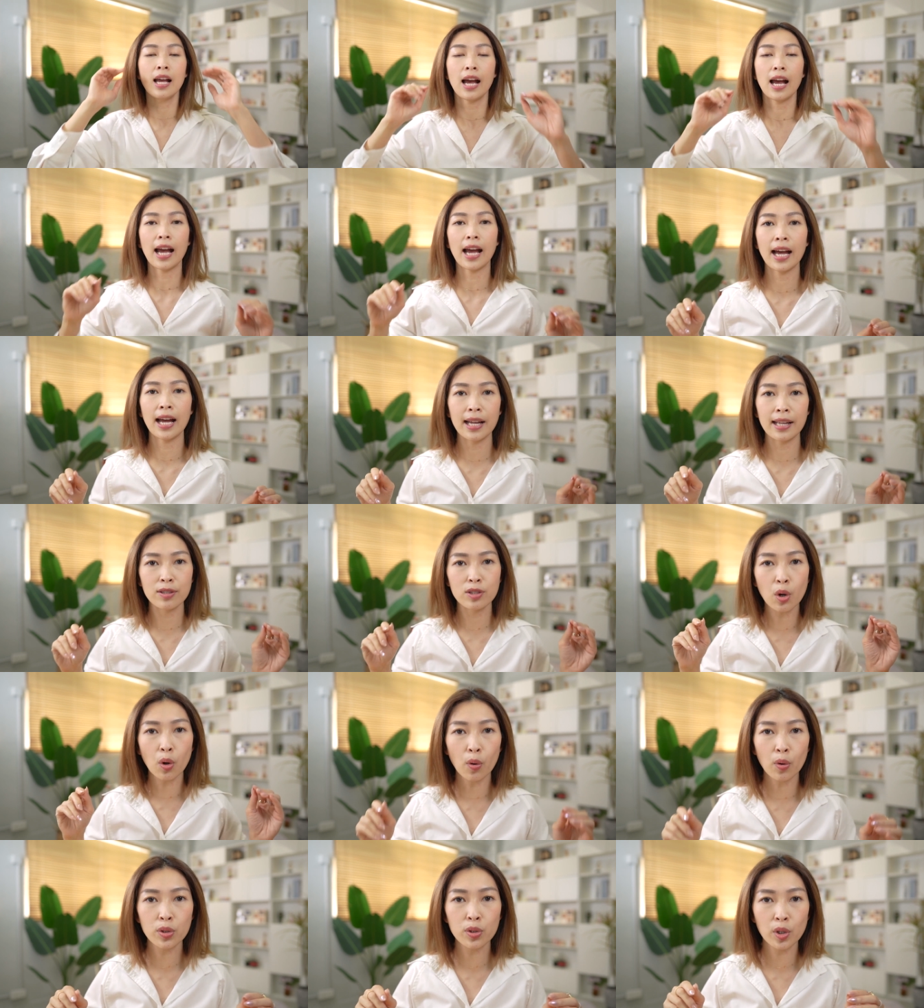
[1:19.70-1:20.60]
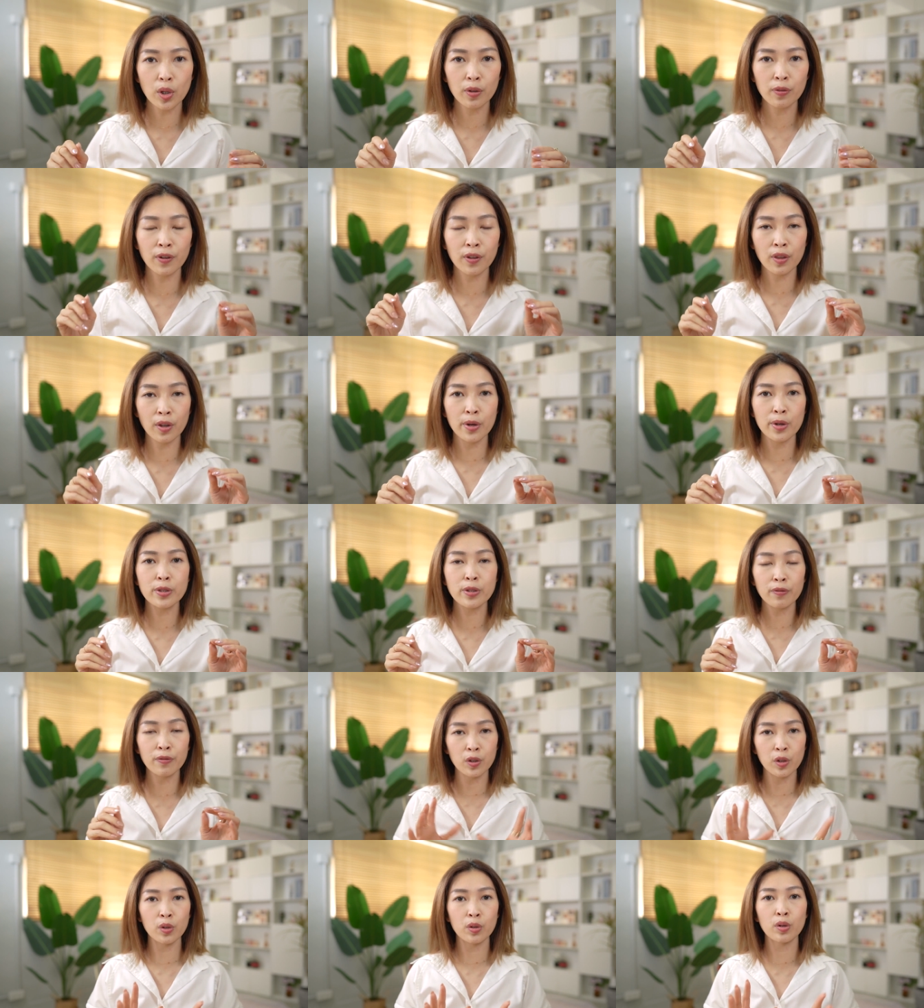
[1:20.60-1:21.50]
And also for those
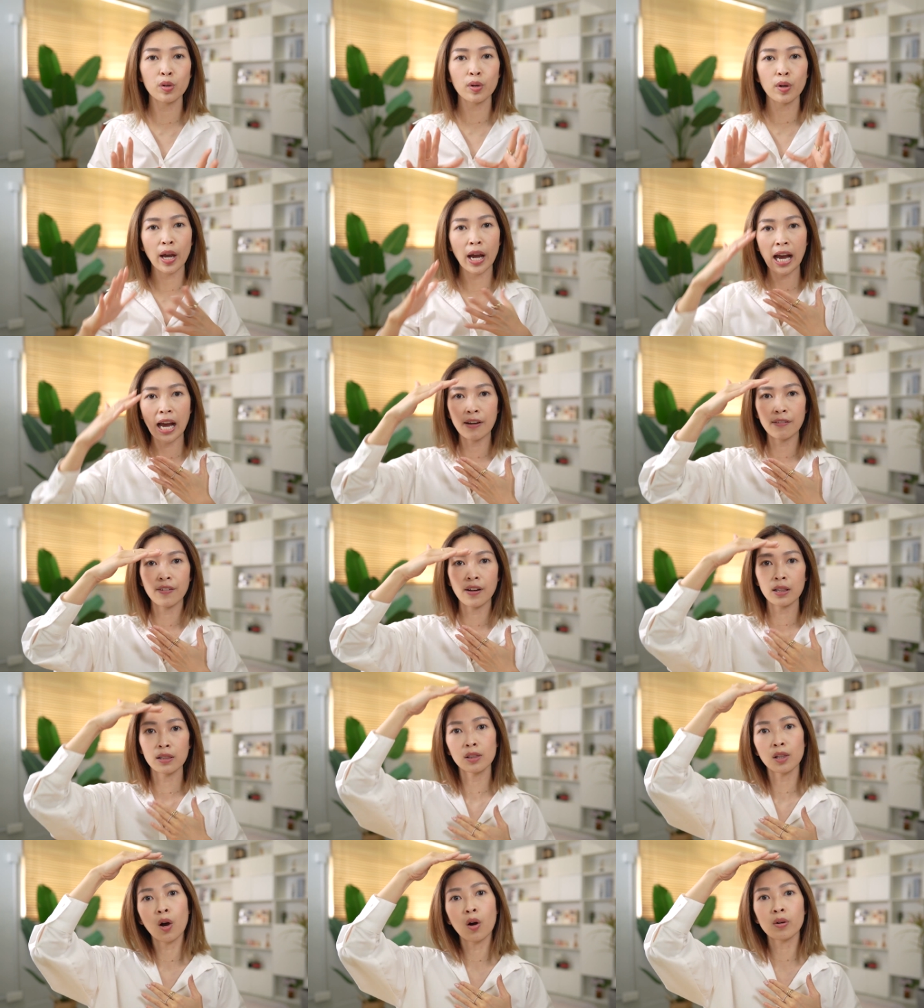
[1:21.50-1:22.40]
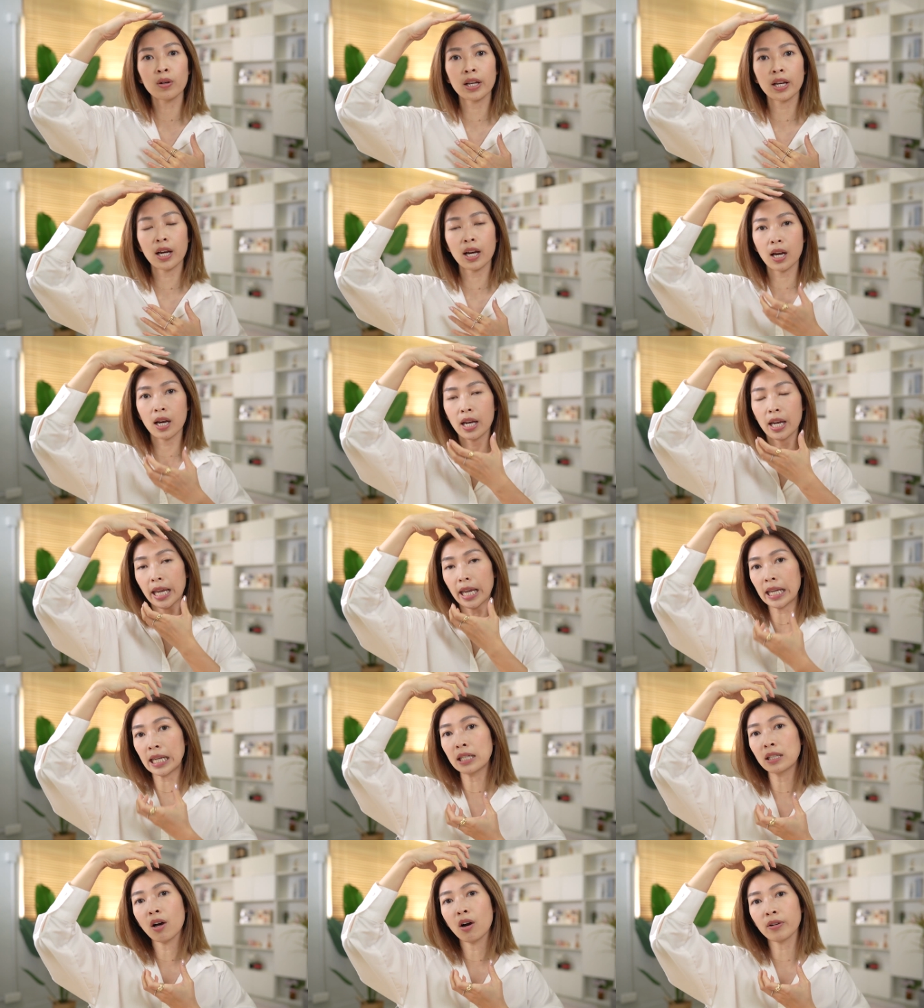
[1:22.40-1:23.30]
of you who have a longer,
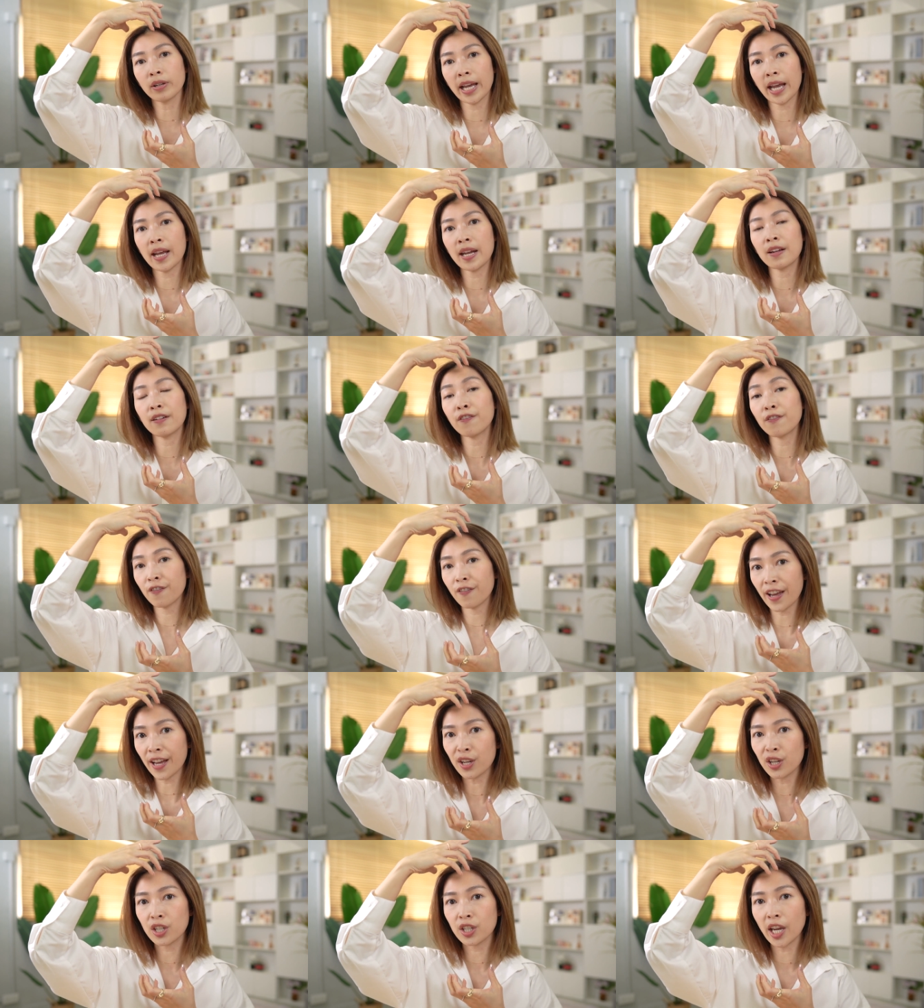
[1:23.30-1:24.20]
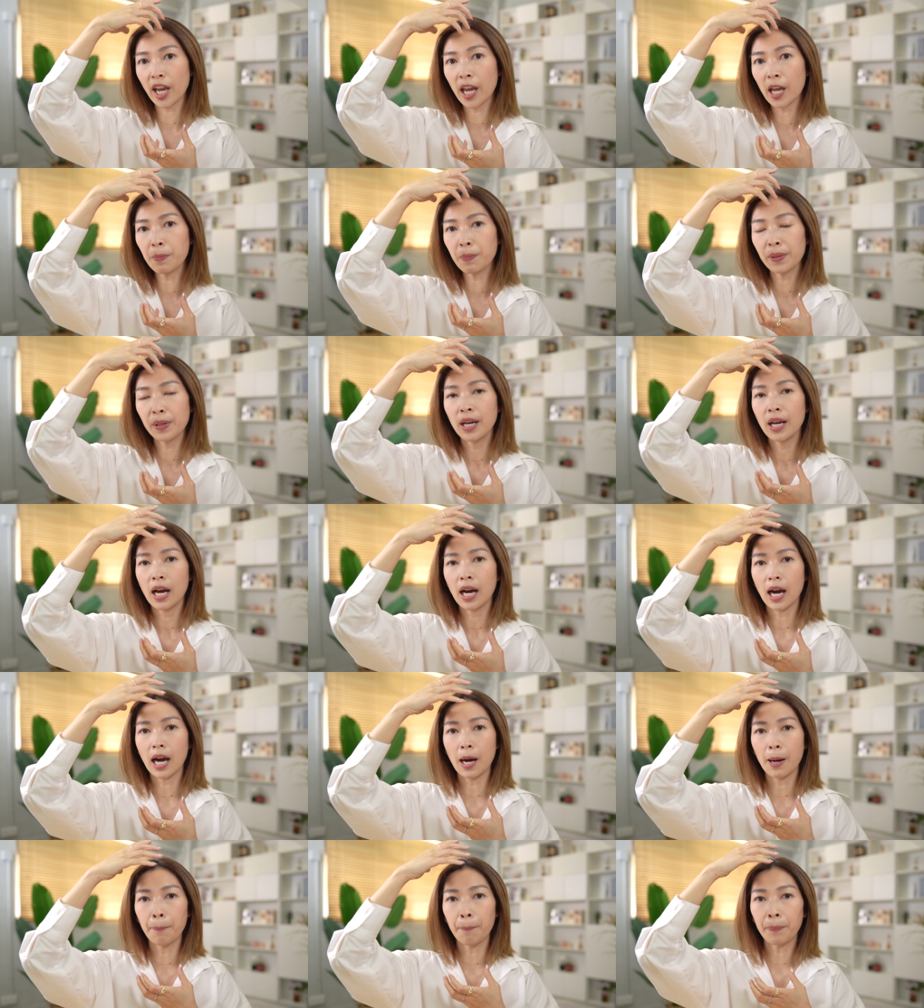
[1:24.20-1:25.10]
elongated face shape,
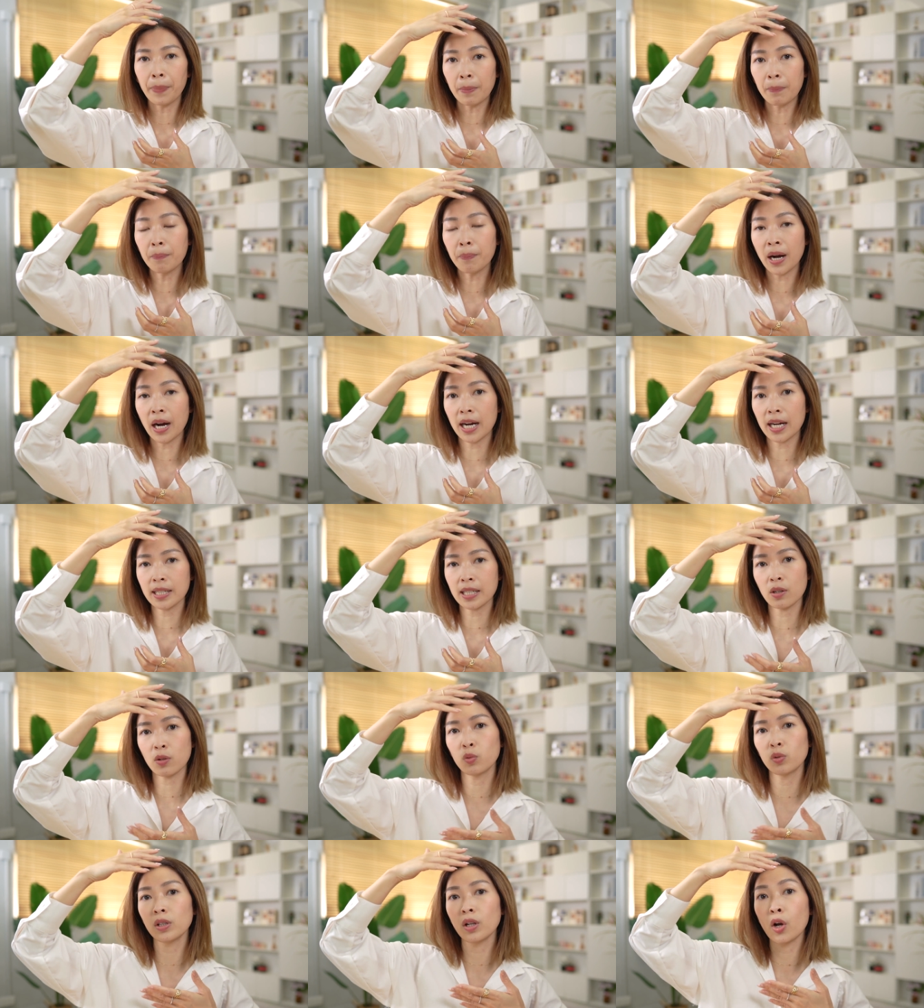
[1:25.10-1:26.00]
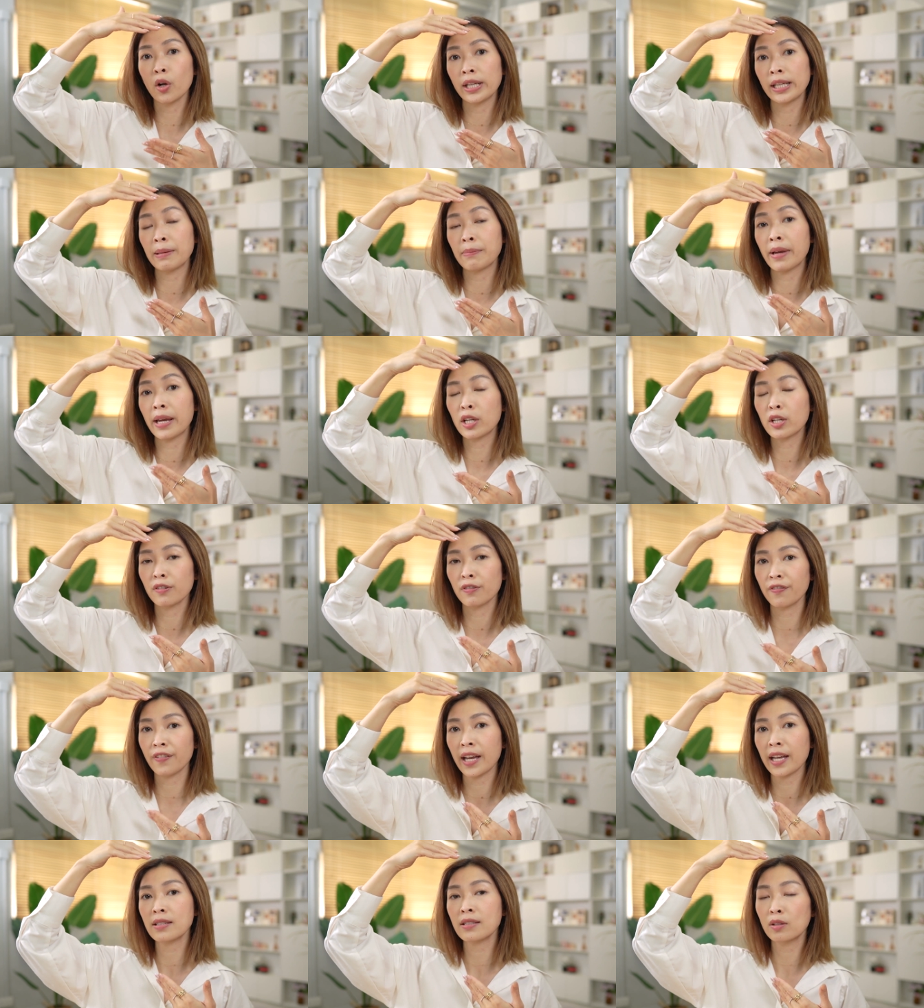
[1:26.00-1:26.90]
bun parting will only make your
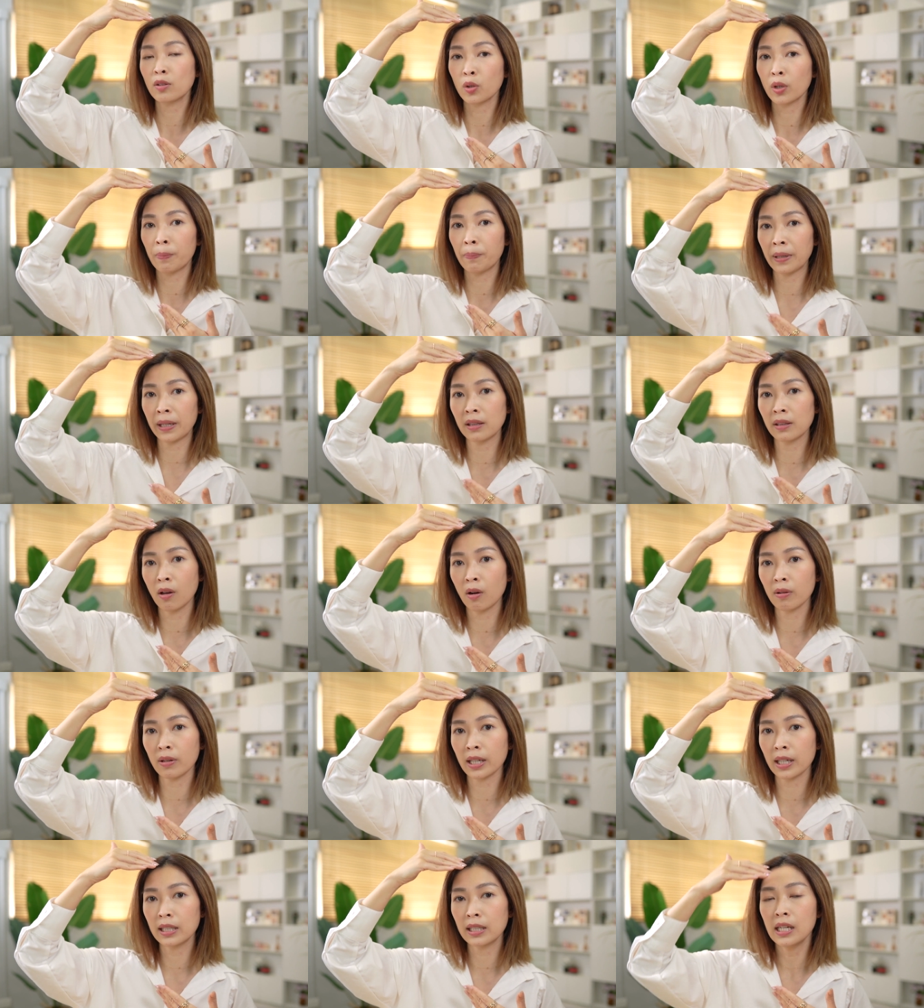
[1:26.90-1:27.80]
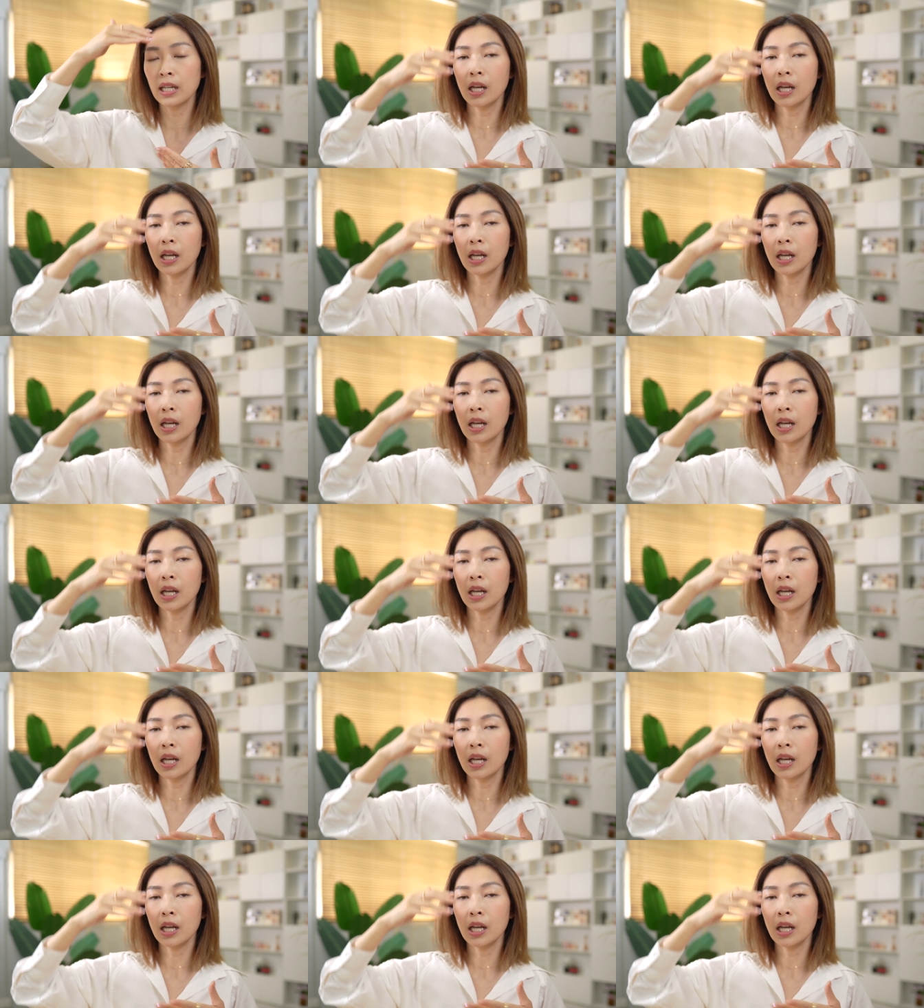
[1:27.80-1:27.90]
face look a bit longer.